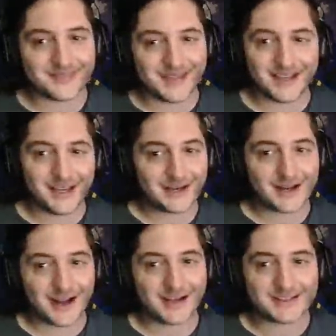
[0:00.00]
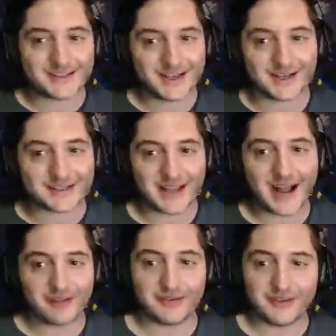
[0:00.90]
it kind of sucks to
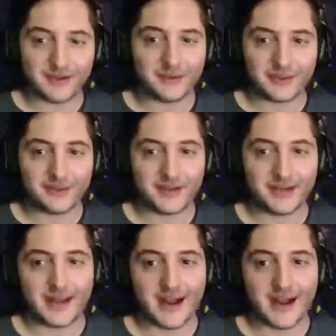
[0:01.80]
have to deal with it like that,